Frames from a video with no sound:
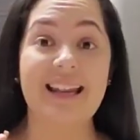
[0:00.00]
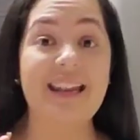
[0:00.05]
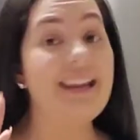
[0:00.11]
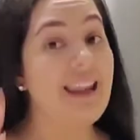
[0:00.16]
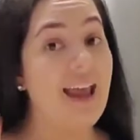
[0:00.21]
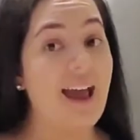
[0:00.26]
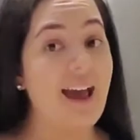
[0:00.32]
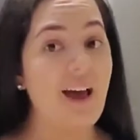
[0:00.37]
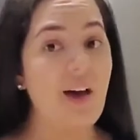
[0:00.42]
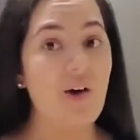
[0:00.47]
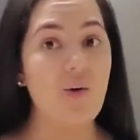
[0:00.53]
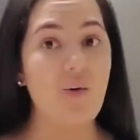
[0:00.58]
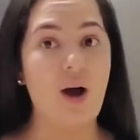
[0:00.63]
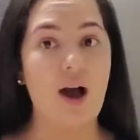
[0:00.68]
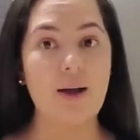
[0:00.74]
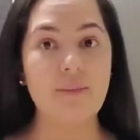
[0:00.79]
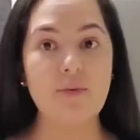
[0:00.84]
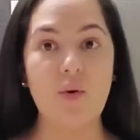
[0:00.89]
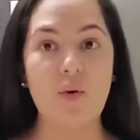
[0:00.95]
Now
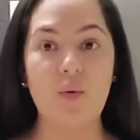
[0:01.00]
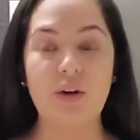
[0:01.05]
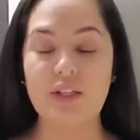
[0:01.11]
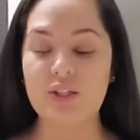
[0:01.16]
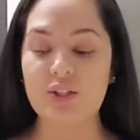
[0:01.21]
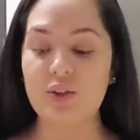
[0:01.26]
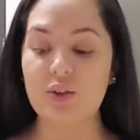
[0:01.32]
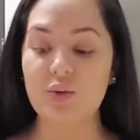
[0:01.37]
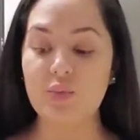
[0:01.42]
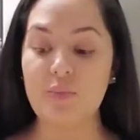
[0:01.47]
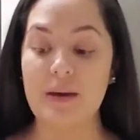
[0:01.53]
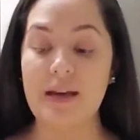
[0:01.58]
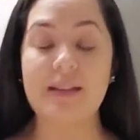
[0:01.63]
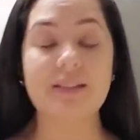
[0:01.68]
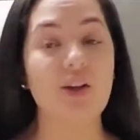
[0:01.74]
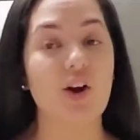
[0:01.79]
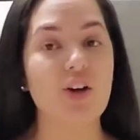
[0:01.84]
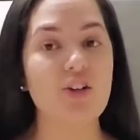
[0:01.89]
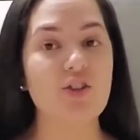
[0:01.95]
I'm going to
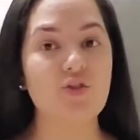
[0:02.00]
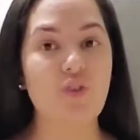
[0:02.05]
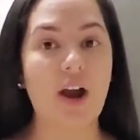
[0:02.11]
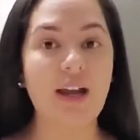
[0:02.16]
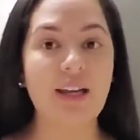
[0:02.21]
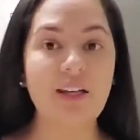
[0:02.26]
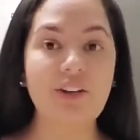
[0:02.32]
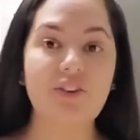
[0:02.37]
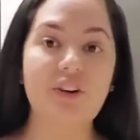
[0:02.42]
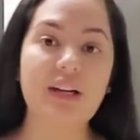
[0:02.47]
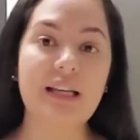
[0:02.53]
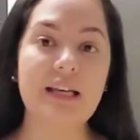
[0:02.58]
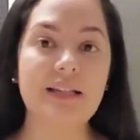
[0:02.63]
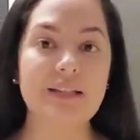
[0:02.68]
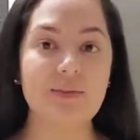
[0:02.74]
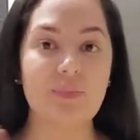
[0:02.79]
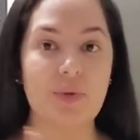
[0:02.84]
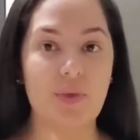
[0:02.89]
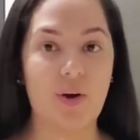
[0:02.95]
mix our dry
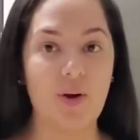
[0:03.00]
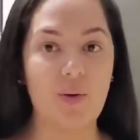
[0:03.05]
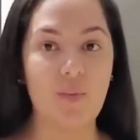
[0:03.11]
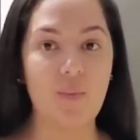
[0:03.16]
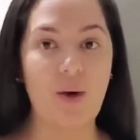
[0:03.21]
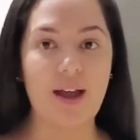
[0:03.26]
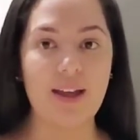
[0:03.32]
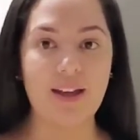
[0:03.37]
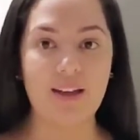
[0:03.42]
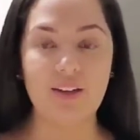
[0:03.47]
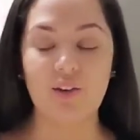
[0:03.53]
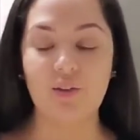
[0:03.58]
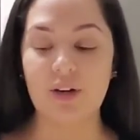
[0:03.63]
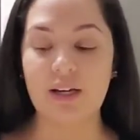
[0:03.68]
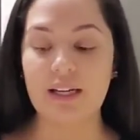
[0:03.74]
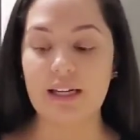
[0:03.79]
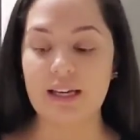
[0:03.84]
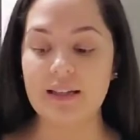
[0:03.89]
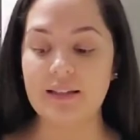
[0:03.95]
ingredients with our wet
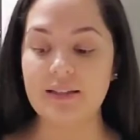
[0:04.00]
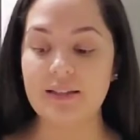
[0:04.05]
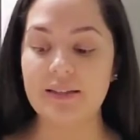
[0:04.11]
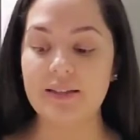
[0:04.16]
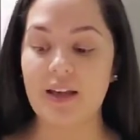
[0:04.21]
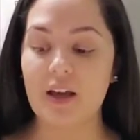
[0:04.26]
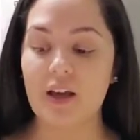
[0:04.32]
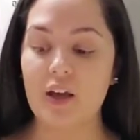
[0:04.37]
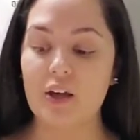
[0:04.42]
ingredients.